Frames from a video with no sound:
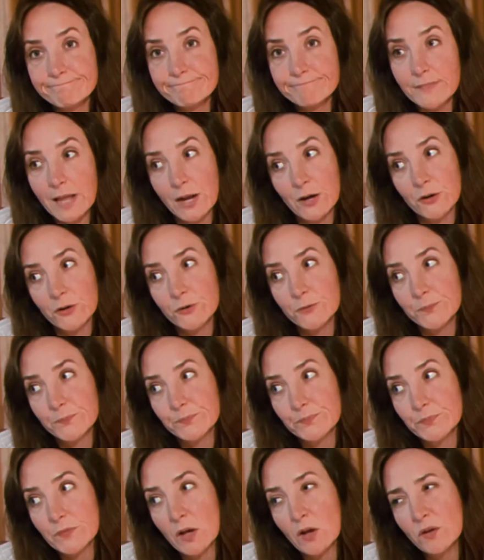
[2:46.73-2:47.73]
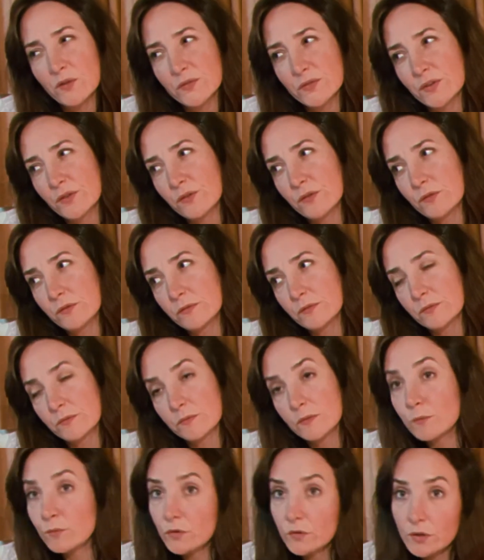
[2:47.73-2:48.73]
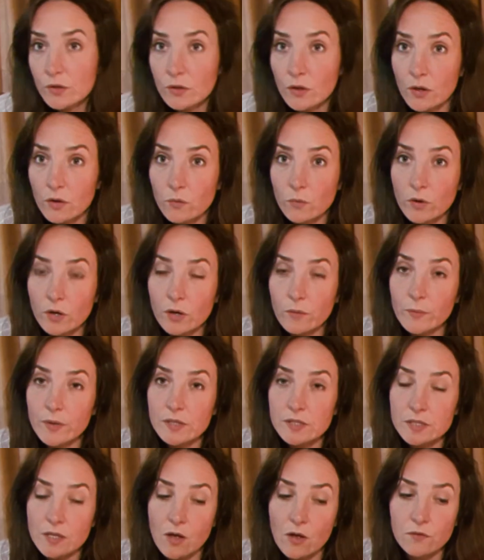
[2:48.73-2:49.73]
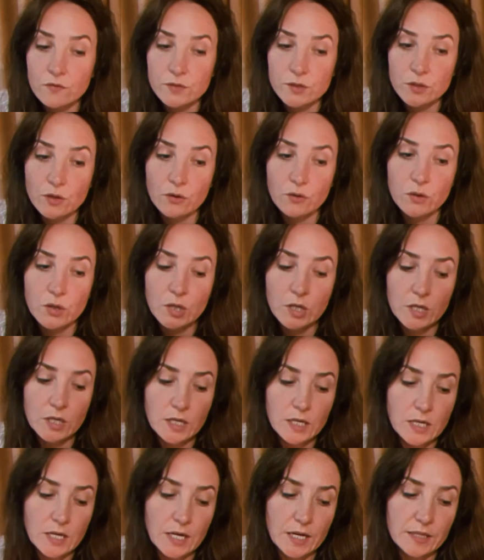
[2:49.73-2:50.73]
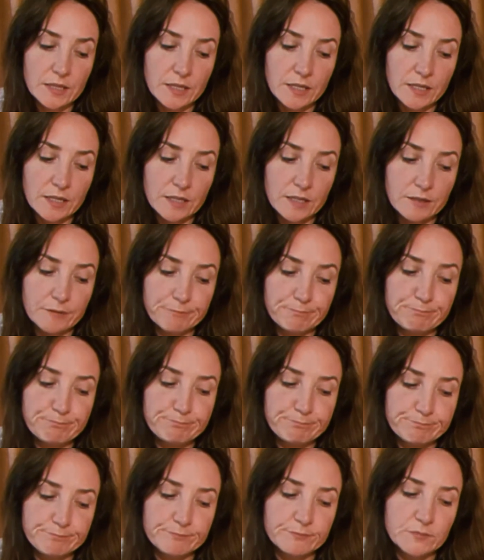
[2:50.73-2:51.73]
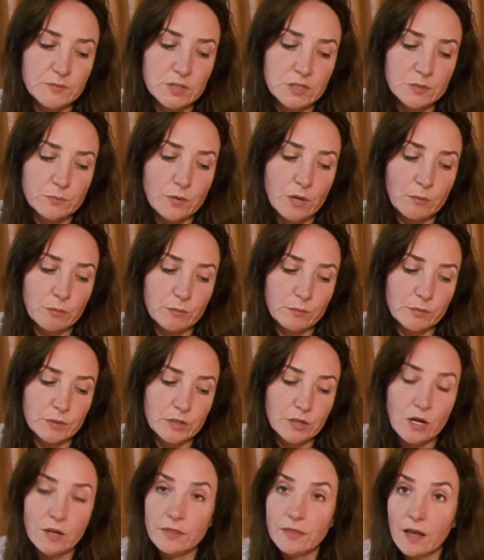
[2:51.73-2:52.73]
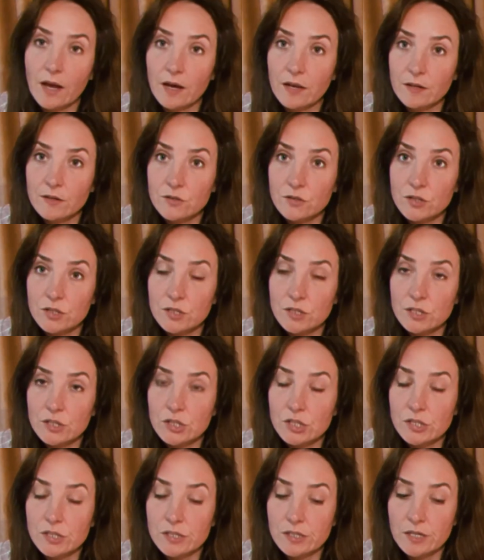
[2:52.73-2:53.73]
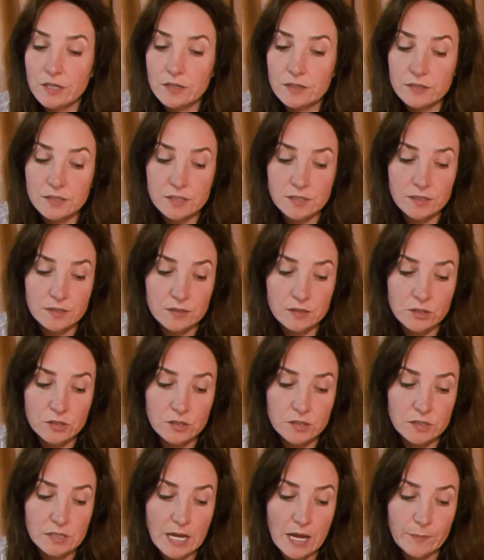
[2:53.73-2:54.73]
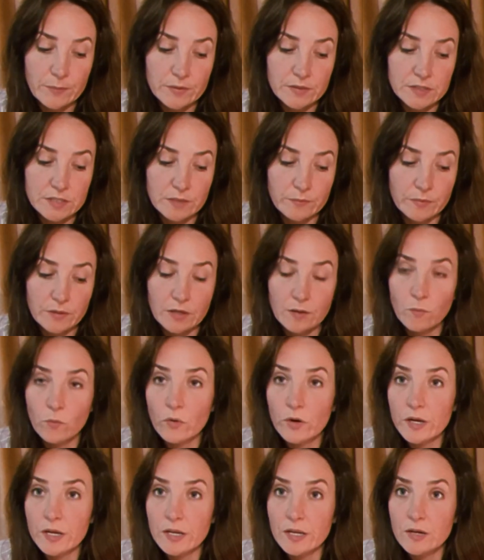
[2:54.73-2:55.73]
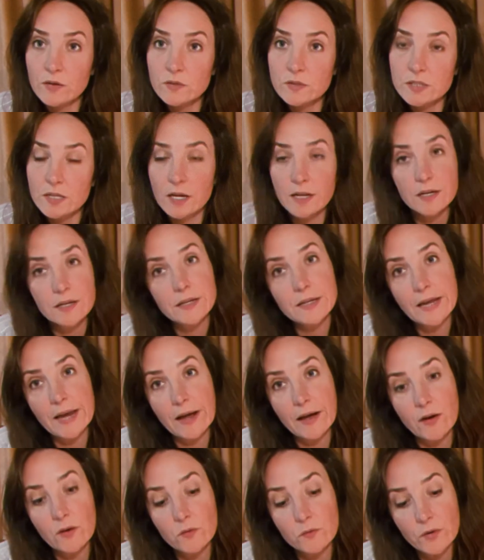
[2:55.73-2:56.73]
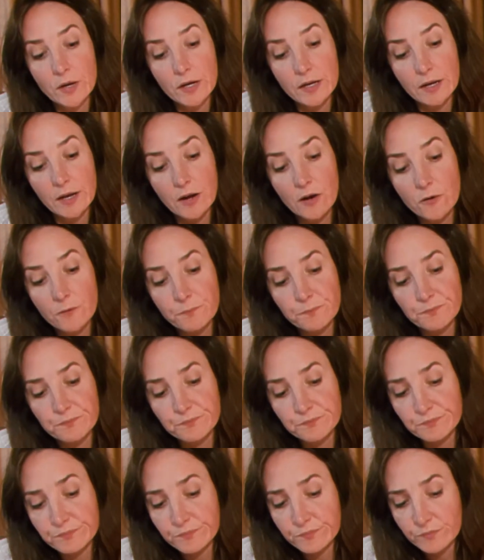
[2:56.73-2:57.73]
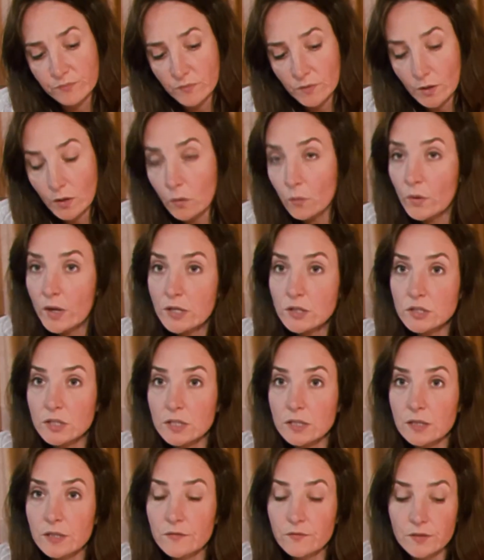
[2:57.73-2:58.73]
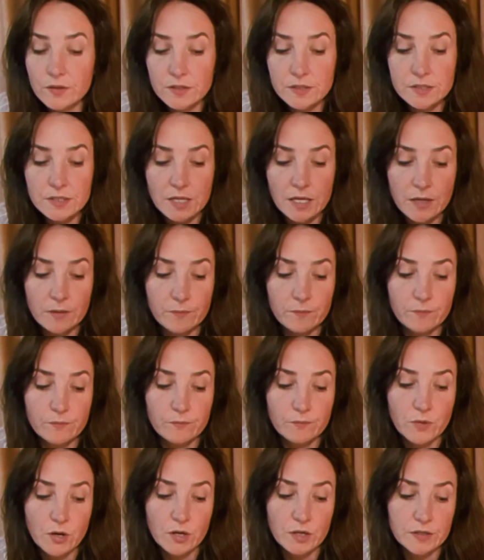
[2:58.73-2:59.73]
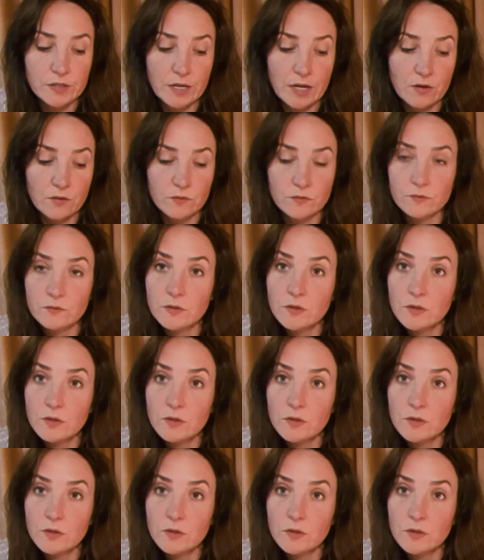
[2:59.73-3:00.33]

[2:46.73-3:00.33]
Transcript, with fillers: I don't know. I also am doing a lot of work on myself, so I think it's probably not that. It's just logistics. It just happens to be I'm working outside of town right now. I actually live in the same part of town